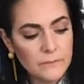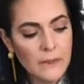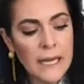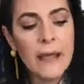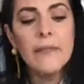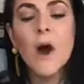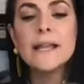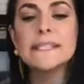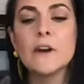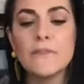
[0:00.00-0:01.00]
Another
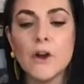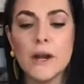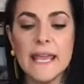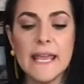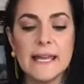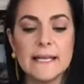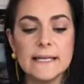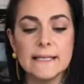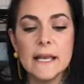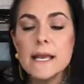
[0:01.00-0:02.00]
idea I've got here
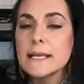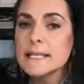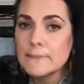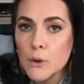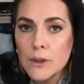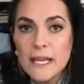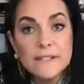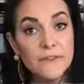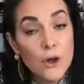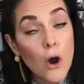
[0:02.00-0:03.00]
is smoothies
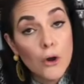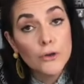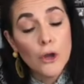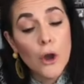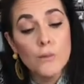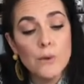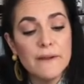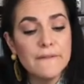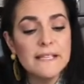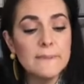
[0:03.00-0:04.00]
for your on-the-go
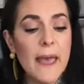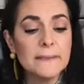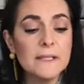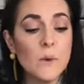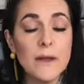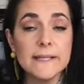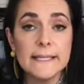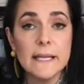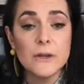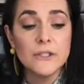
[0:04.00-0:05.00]
breakfast, perhaps while you're
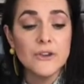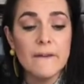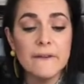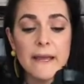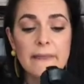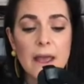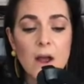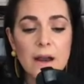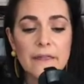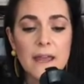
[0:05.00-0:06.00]
sitting on traffic and that
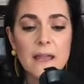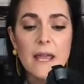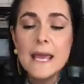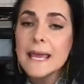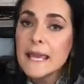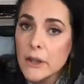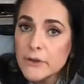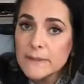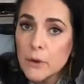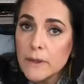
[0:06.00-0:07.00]
kind of thing. Get your
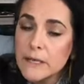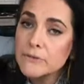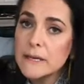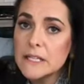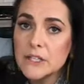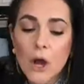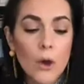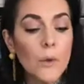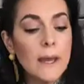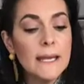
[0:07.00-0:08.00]
smoothies ready to
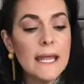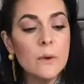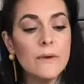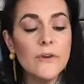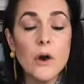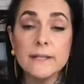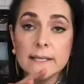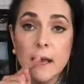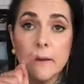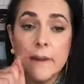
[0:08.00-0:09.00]
go. In here we've got
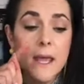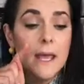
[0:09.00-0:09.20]
some